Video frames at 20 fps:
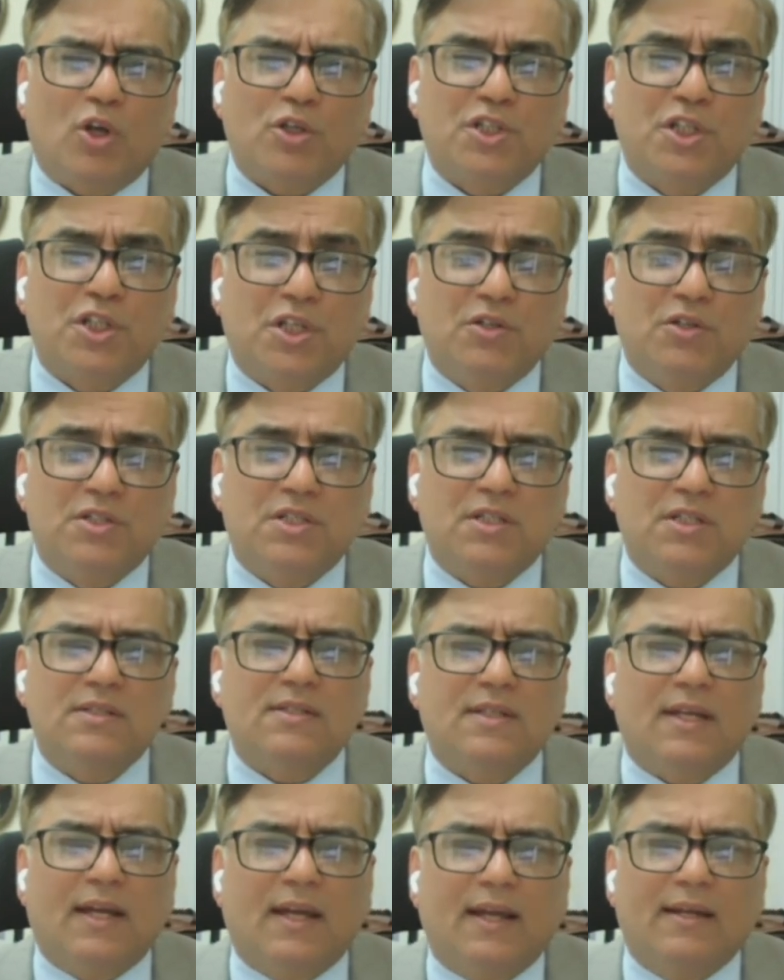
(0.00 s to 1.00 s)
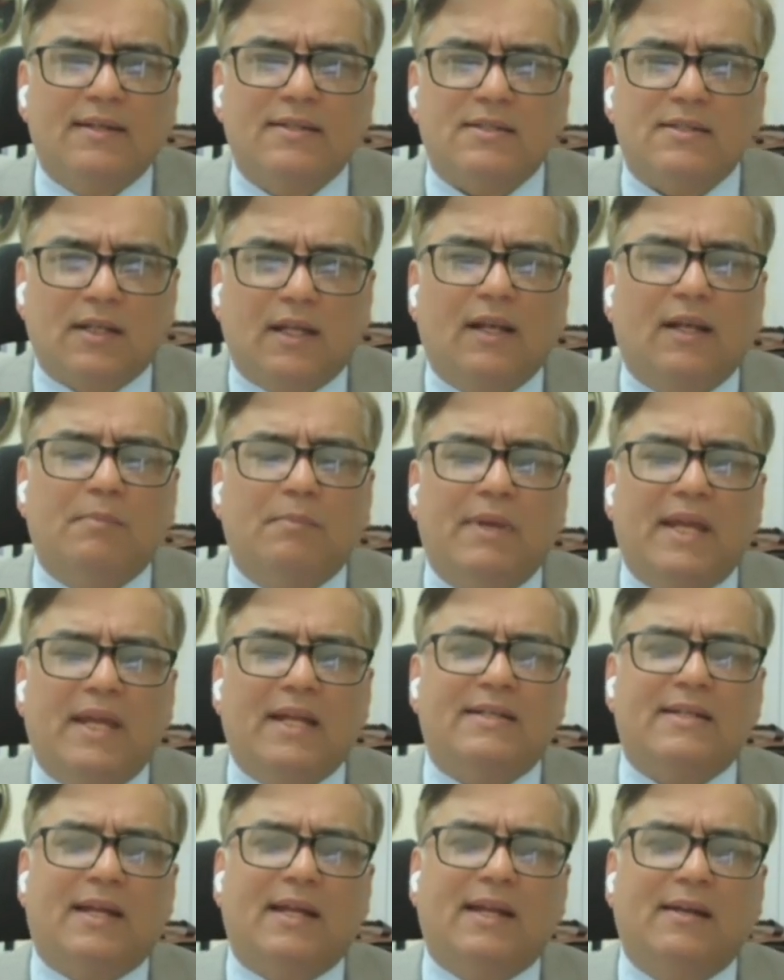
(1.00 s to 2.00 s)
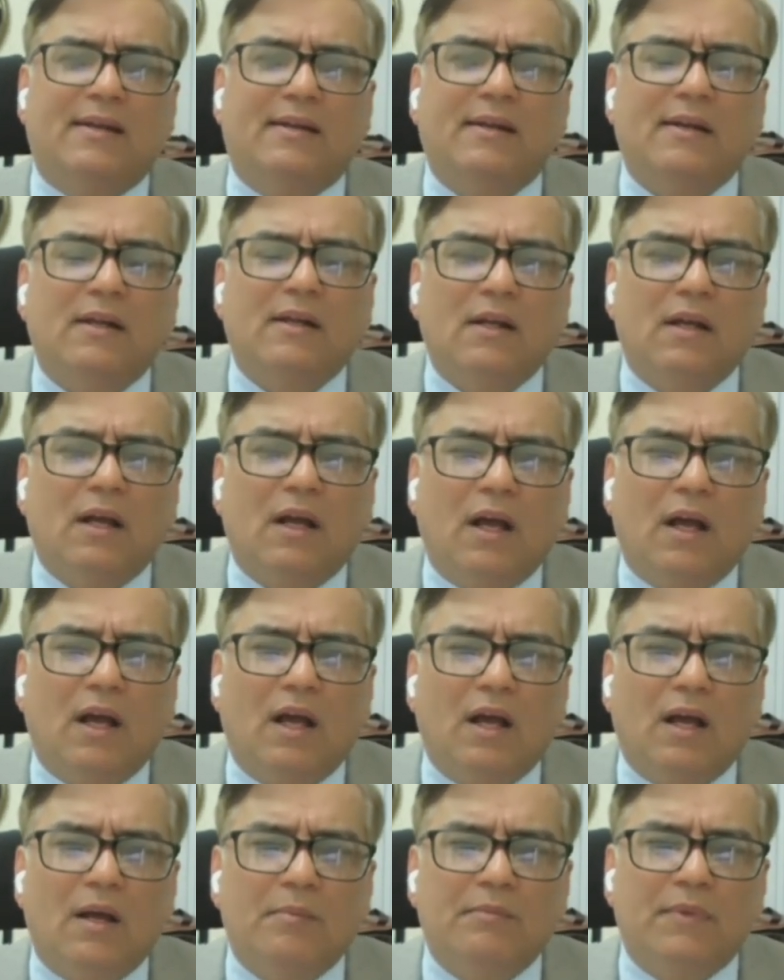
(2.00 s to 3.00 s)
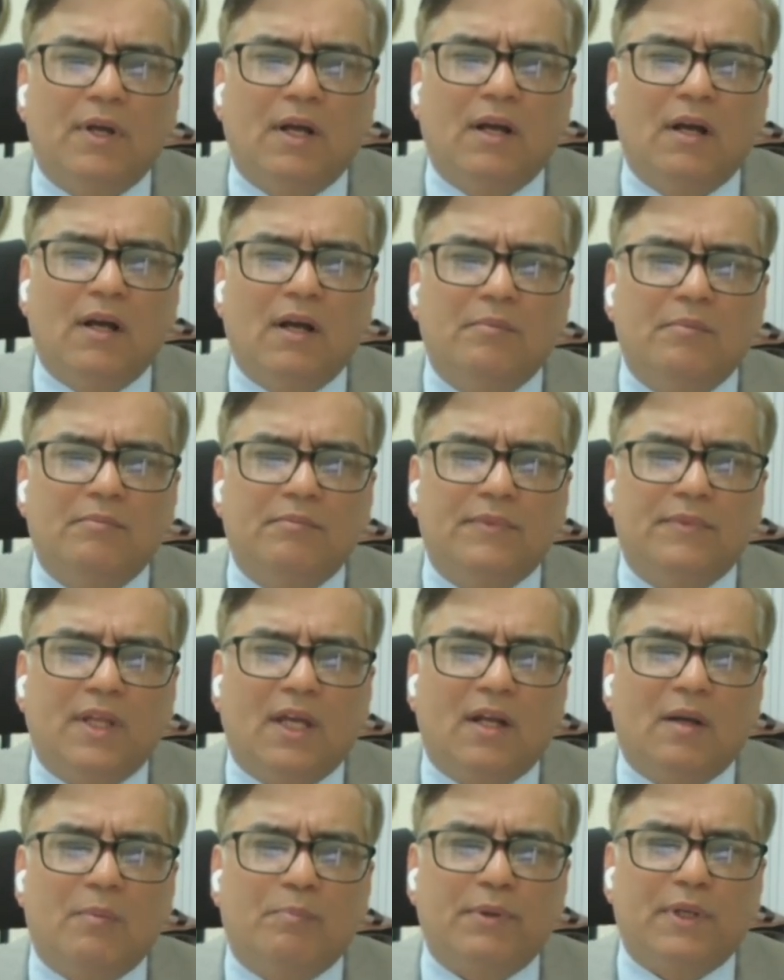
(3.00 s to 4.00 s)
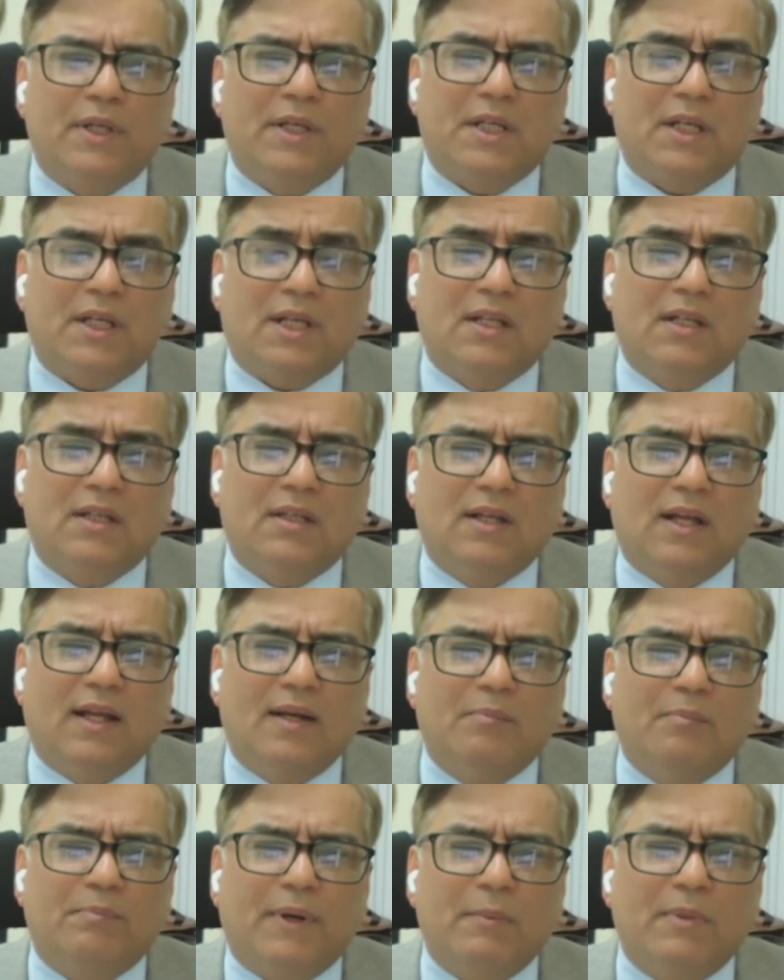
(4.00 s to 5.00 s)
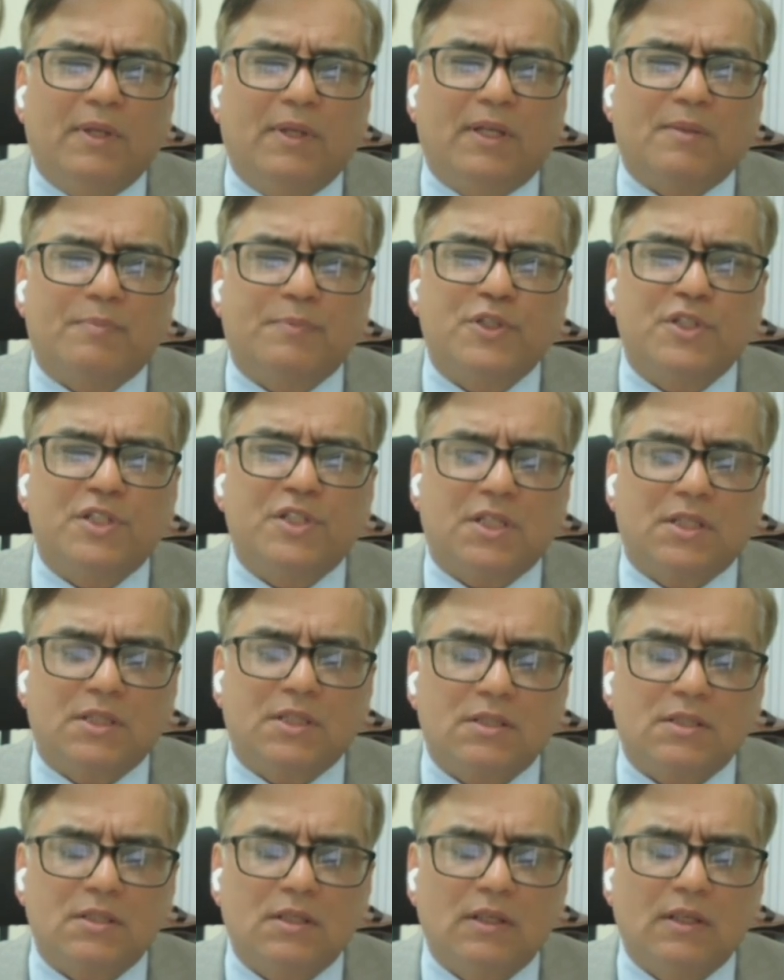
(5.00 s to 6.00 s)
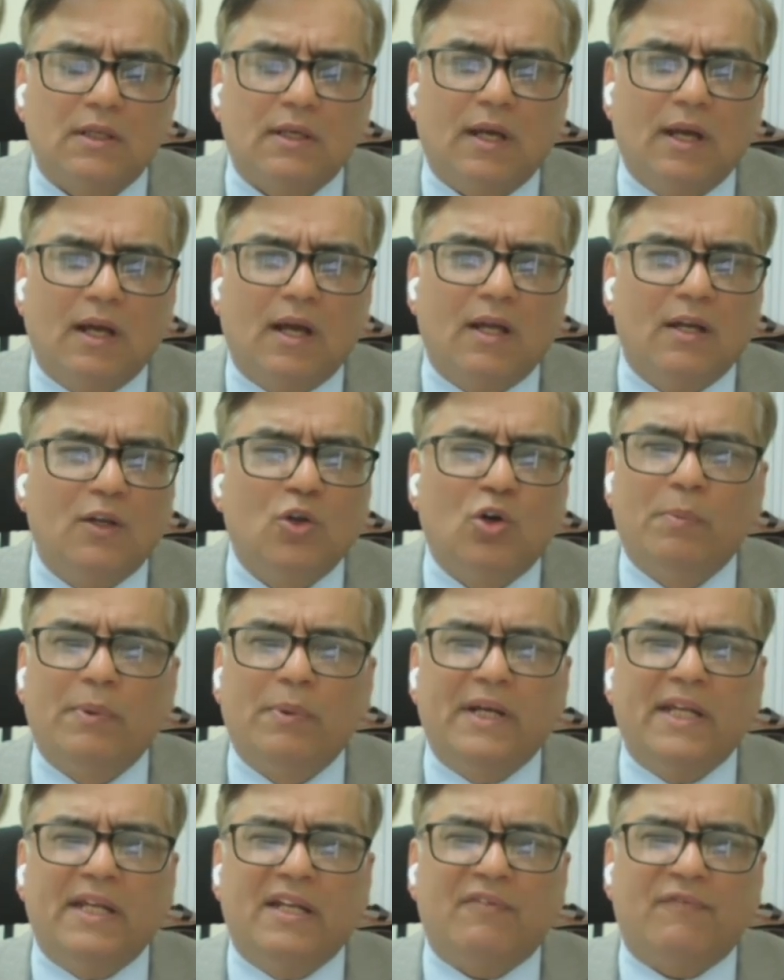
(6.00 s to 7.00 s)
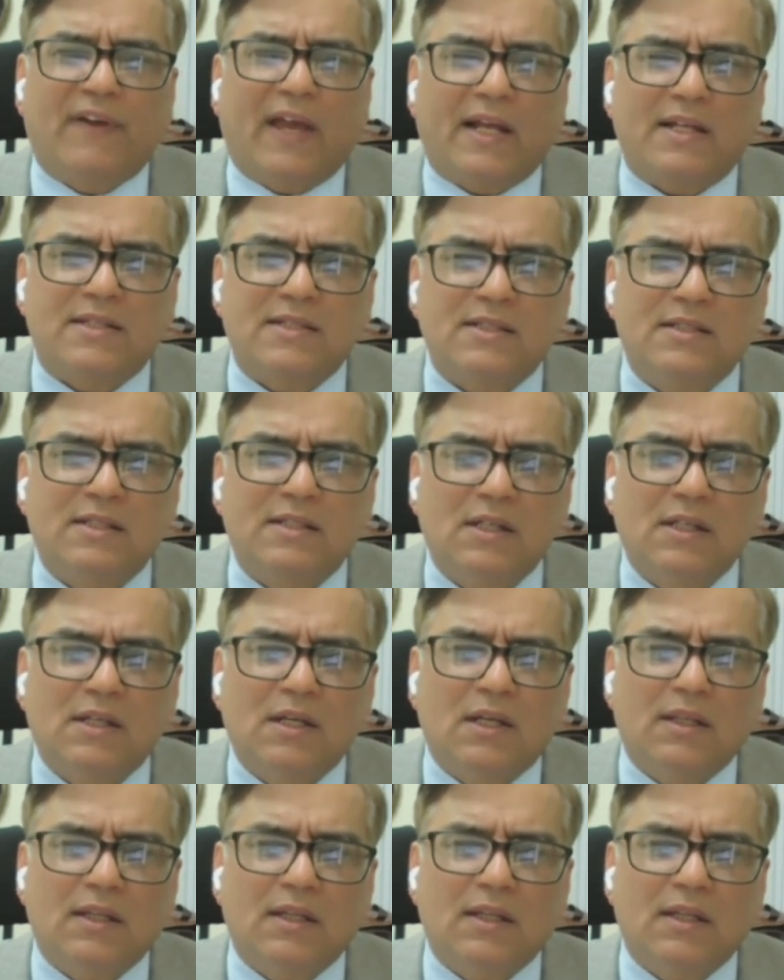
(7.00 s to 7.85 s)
prosecutions and still maintain um, uh, their political and public positions. Uh, nobody defected.